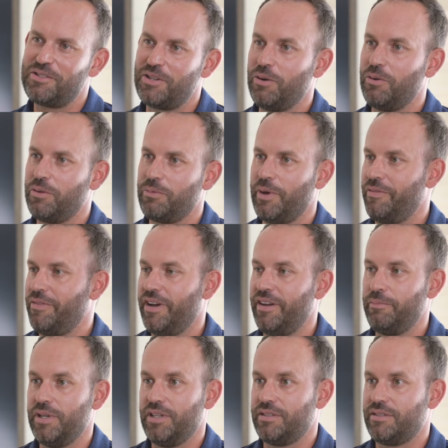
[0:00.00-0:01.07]
So with my
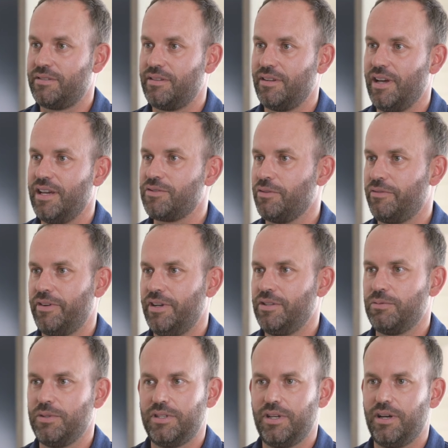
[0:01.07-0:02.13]
5 best high school
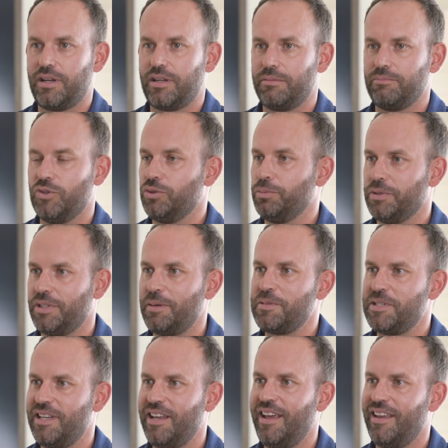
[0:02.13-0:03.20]
friends, we talk multiple
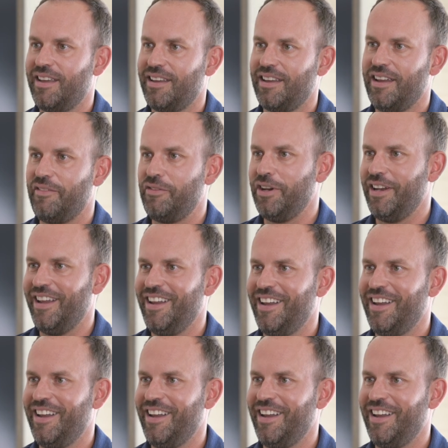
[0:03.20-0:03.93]
times a day, every day.